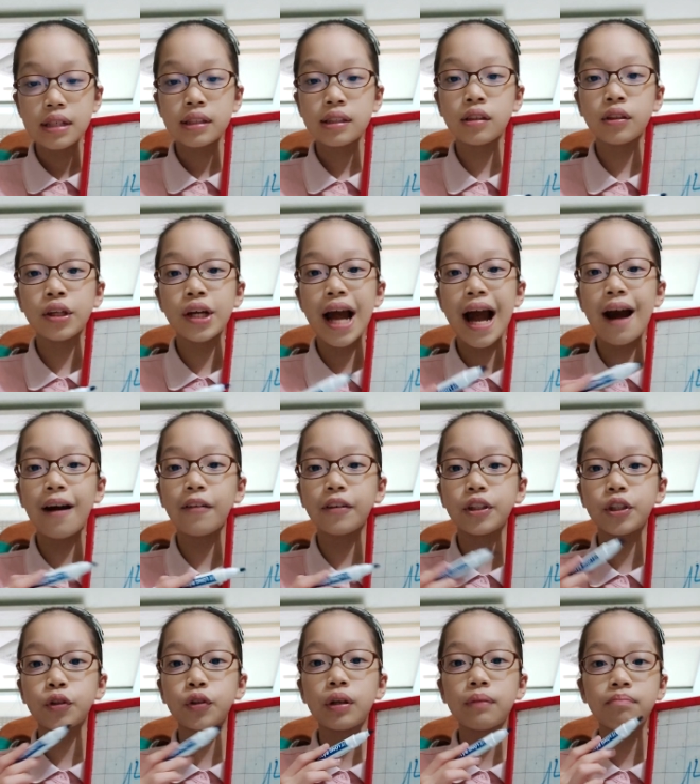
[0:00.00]
So you have
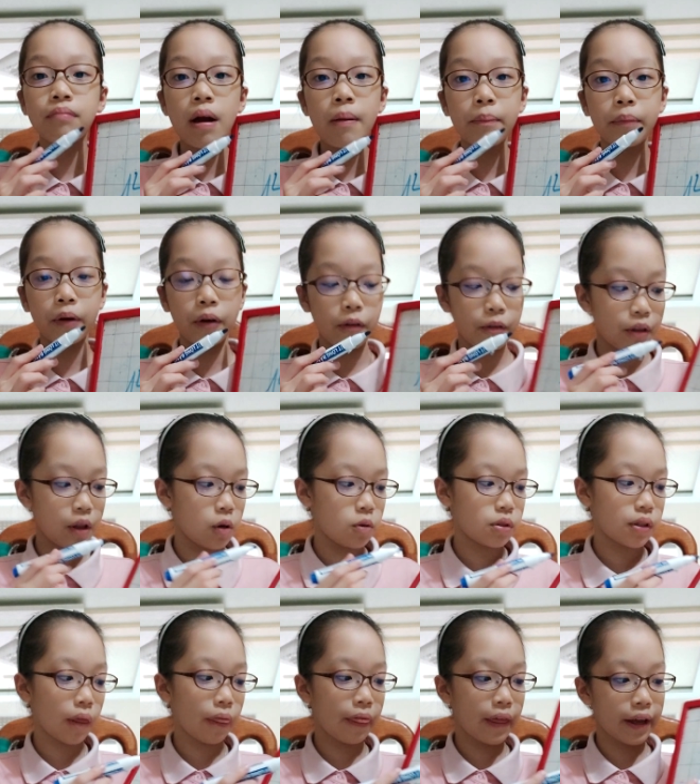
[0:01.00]
to remember
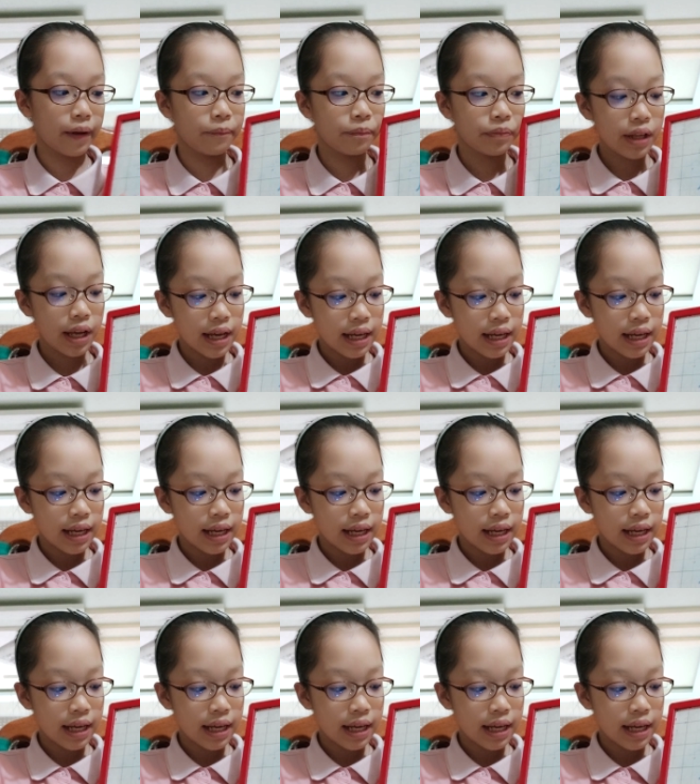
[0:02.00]
those things.